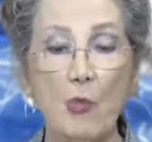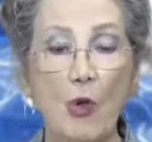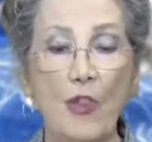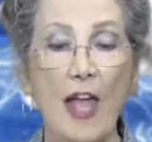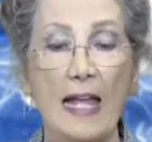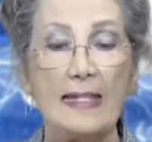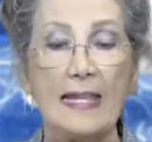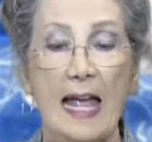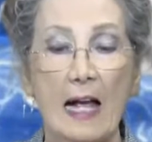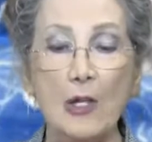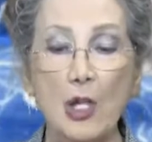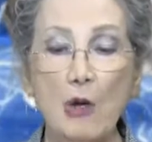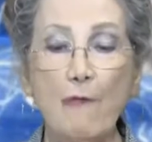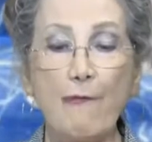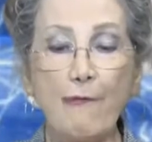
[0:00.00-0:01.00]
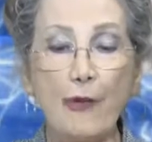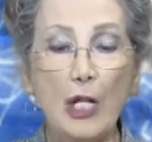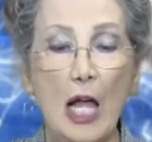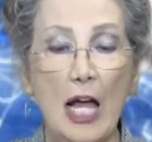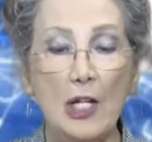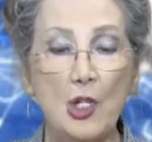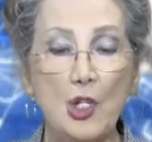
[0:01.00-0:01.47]
Well, that's how you
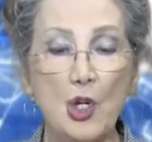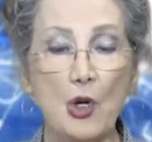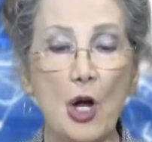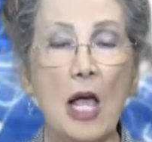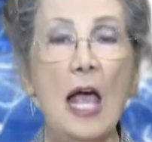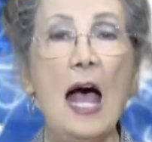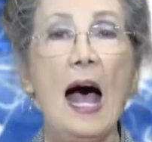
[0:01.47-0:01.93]
flood your